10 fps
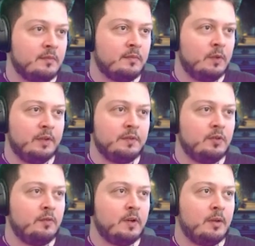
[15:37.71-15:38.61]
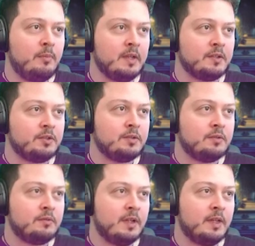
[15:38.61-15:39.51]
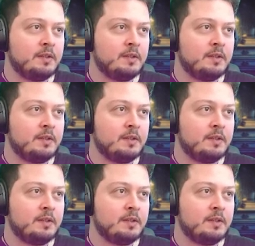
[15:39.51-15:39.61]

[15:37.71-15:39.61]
We don't have to do very much, right?